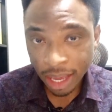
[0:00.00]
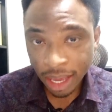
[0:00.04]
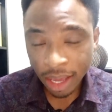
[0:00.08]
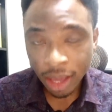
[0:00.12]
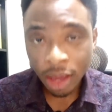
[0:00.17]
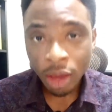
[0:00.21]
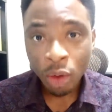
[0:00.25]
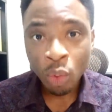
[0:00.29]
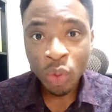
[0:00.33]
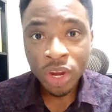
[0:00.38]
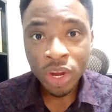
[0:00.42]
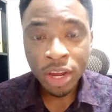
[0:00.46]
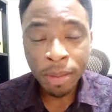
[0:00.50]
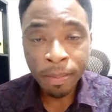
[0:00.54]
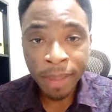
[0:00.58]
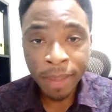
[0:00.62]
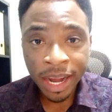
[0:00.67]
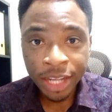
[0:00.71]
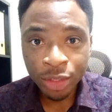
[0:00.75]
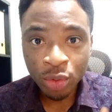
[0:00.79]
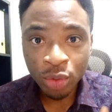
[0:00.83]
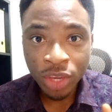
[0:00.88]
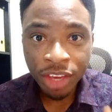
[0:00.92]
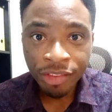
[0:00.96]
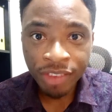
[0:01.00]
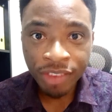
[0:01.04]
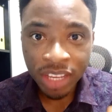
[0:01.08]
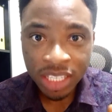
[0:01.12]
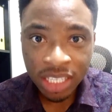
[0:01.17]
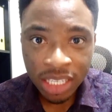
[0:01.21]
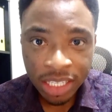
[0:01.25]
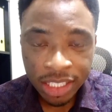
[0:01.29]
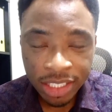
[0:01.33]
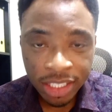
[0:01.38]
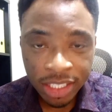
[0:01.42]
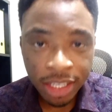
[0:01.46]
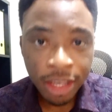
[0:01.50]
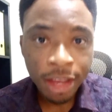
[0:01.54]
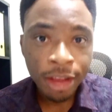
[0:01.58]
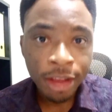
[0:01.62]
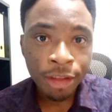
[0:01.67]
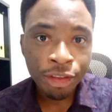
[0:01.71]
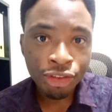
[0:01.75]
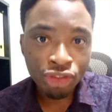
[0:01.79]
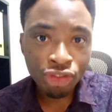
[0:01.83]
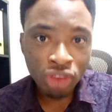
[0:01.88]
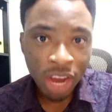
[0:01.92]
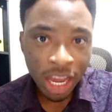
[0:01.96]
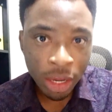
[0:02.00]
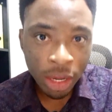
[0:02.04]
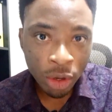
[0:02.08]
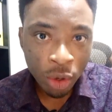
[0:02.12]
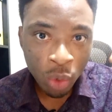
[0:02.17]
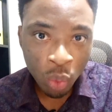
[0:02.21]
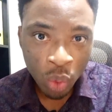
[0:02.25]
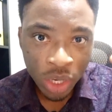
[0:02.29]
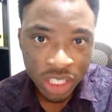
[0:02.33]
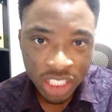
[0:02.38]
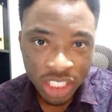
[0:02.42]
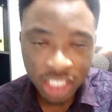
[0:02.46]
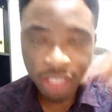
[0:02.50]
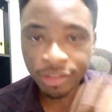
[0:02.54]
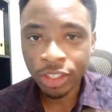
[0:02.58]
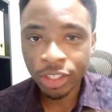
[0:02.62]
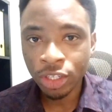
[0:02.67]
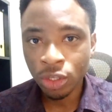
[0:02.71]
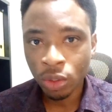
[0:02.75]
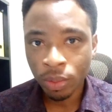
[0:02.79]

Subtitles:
where they battle infertility, try go watch this